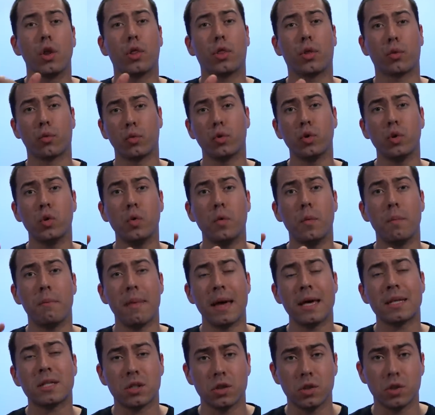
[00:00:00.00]
through
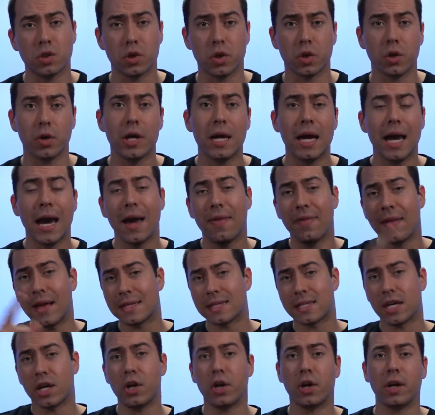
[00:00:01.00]
Messenger, and
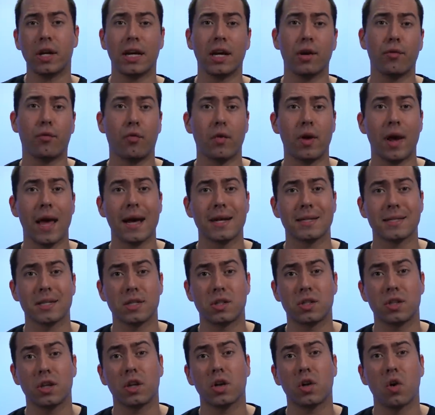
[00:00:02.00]
that's how you're gonna get free
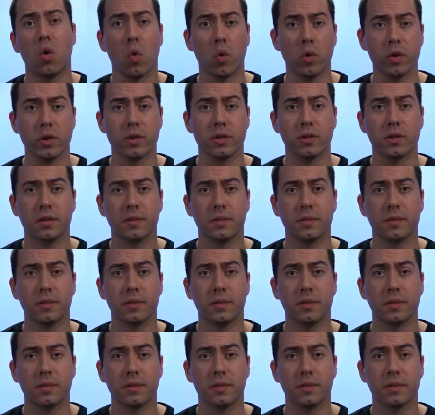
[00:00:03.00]
access to the course.